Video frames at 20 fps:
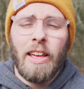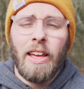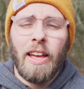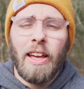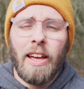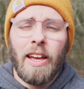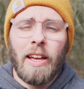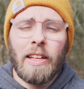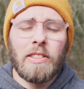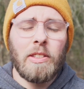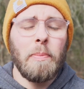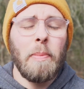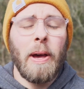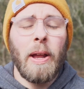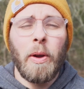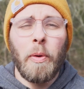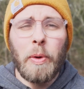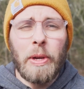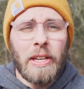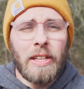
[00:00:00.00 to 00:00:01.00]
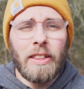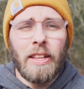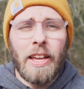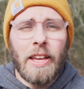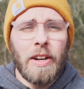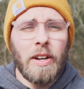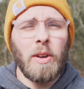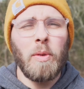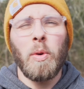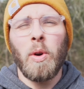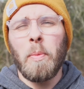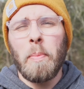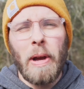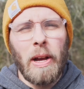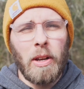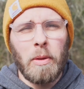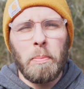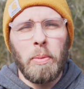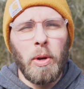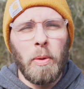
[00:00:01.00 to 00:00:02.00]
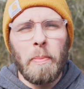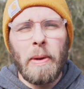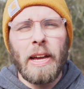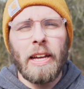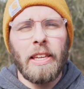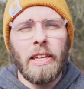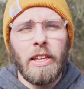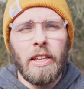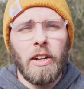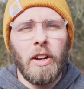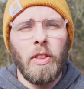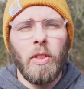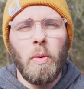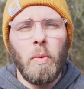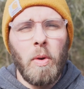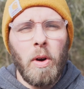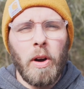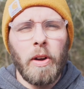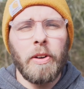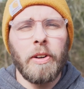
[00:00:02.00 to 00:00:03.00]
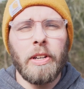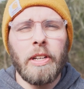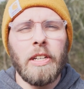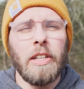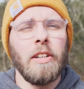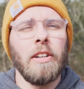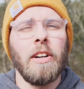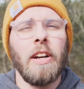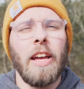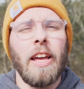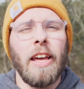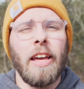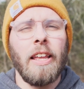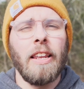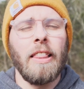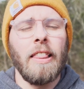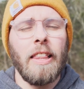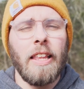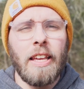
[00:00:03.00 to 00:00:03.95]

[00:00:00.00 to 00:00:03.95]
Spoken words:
It's about a week later. We're about to put back in on the water here at